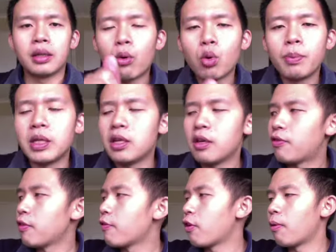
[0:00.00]
that will be
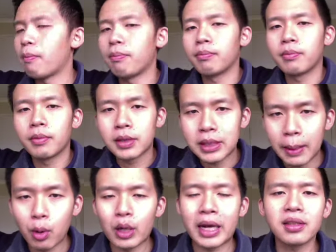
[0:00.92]
different from
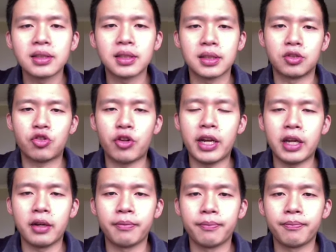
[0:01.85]
someone else's
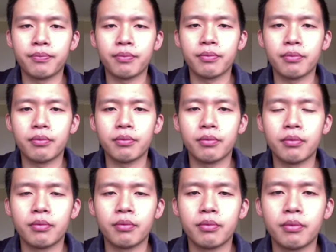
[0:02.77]
training.
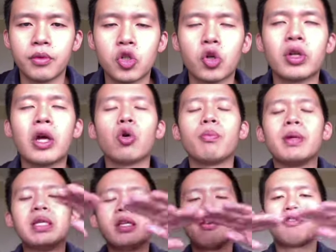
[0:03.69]
So there
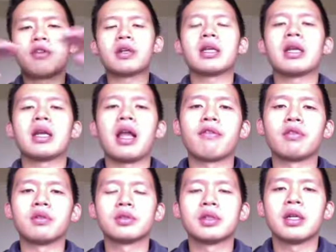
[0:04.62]
will be different
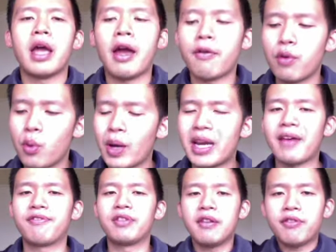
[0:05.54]
levels. Everyone
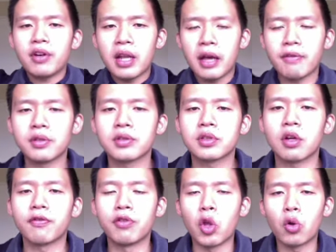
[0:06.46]
has different
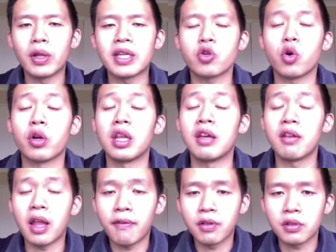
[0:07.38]
levels of knowledge or
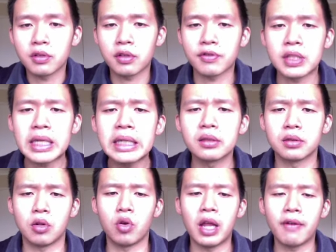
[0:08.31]
levels of
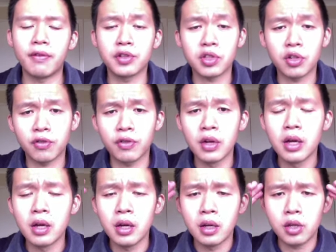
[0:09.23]
skill or levels of,
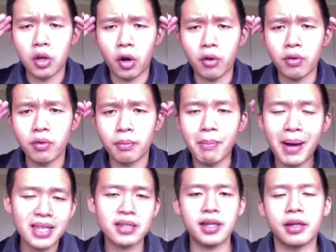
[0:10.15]
you know,
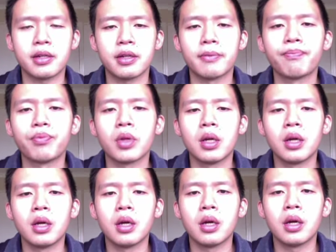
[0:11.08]
mindset.
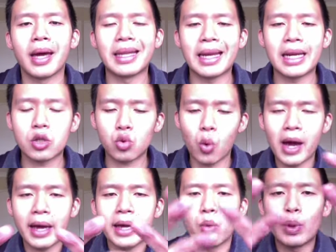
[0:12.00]
And that is
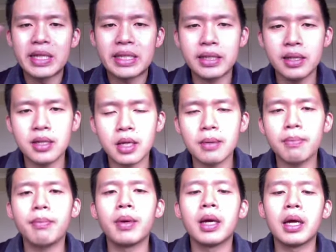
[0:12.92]
why with
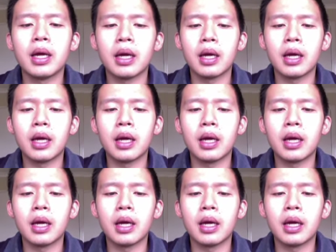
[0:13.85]
system,